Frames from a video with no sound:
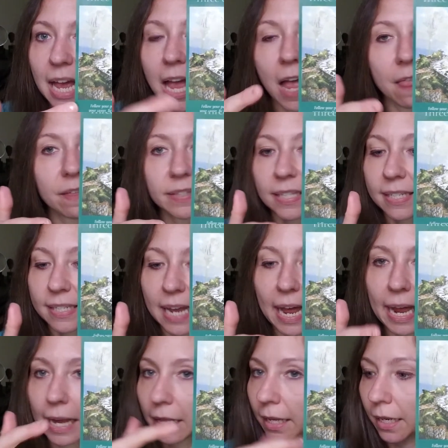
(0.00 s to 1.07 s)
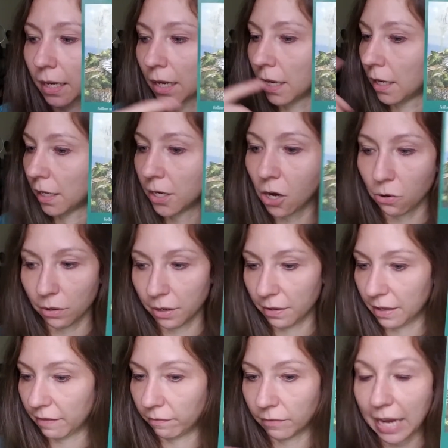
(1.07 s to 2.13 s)
this is saying, like, you know,
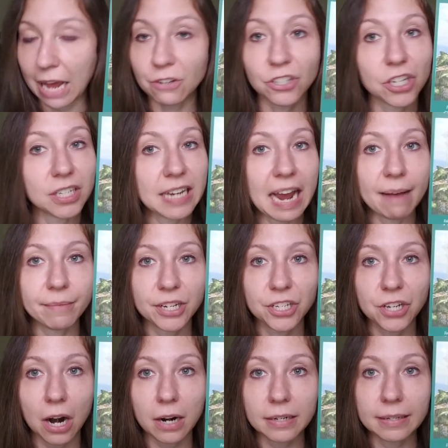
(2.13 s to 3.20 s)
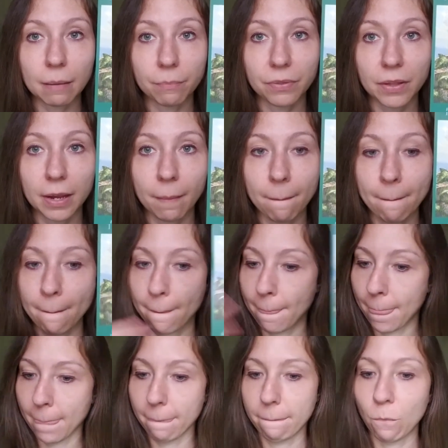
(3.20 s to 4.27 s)
now's a good time to start something.
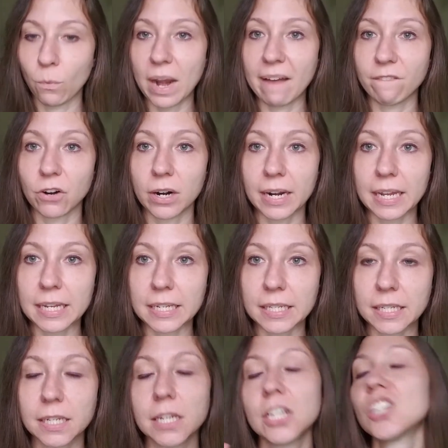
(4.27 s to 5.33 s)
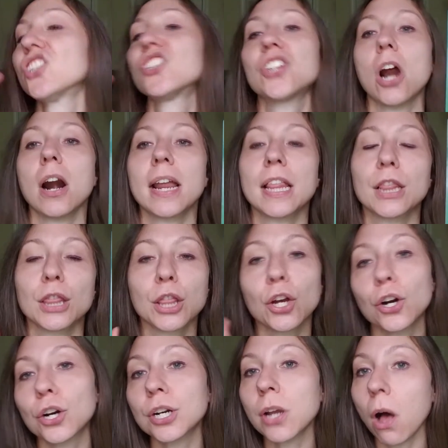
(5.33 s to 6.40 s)
Whatever it is, start it.
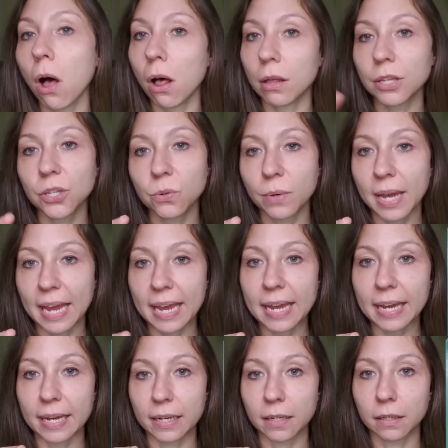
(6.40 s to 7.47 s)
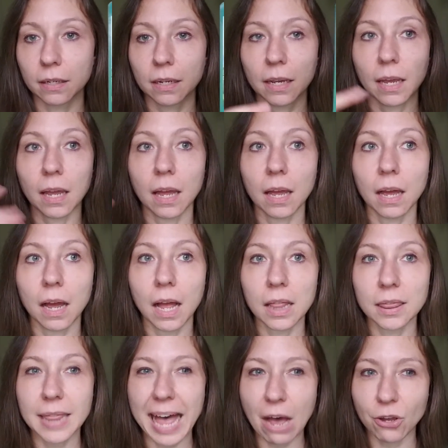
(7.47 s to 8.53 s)
Learn all you can.
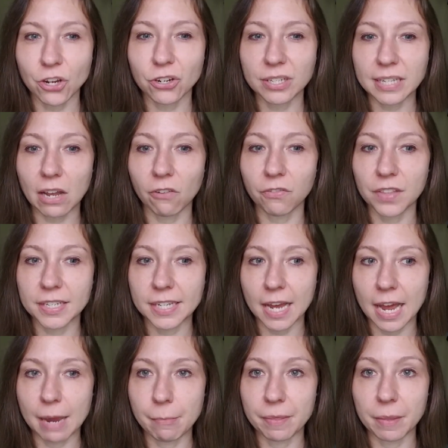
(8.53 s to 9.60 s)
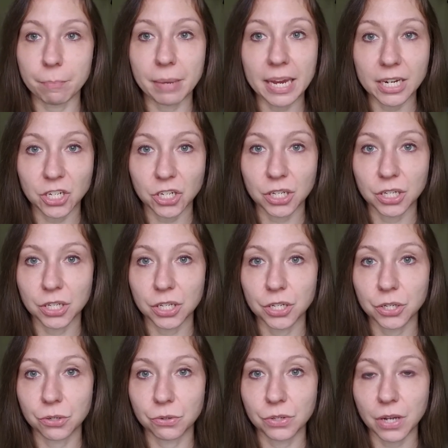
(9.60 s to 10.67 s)
Allow yourself the time and the patience to
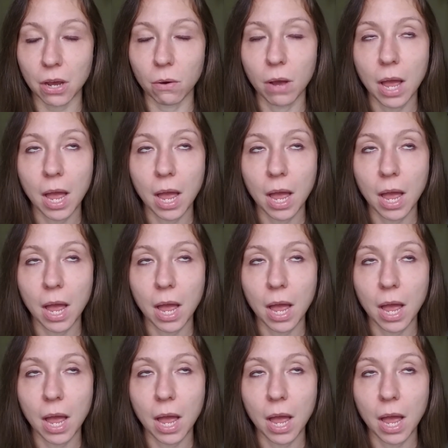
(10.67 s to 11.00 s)
do so